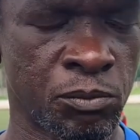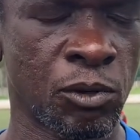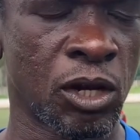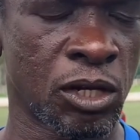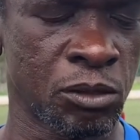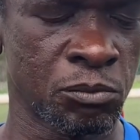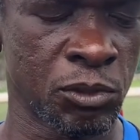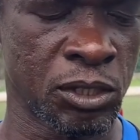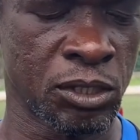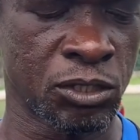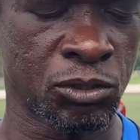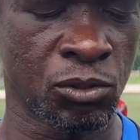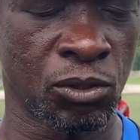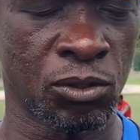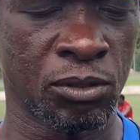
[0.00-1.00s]
arrangement
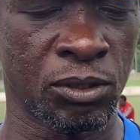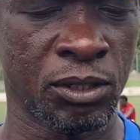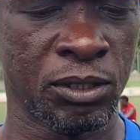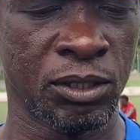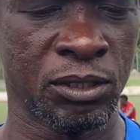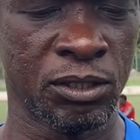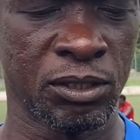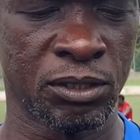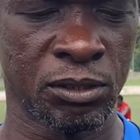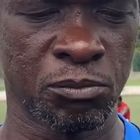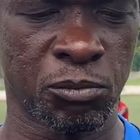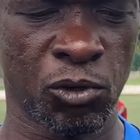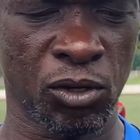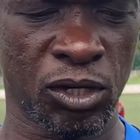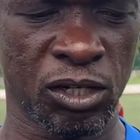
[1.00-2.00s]
is in
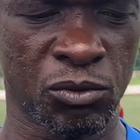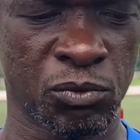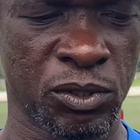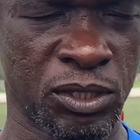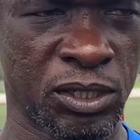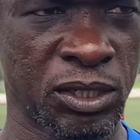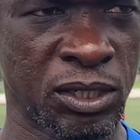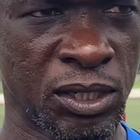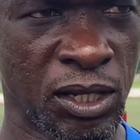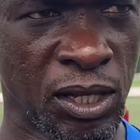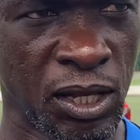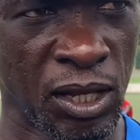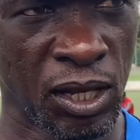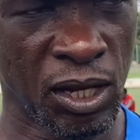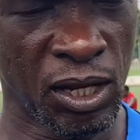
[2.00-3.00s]
progress with the
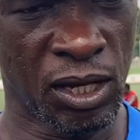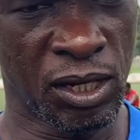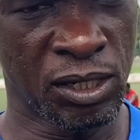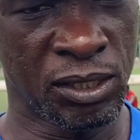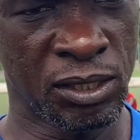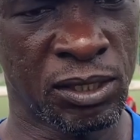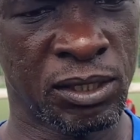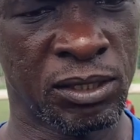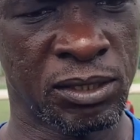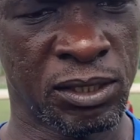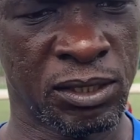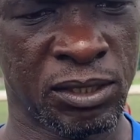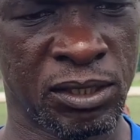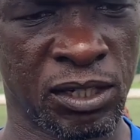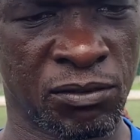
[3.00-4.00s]

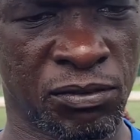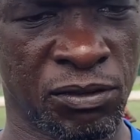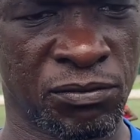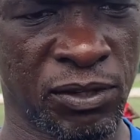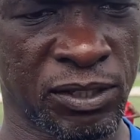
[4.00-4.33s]
GFF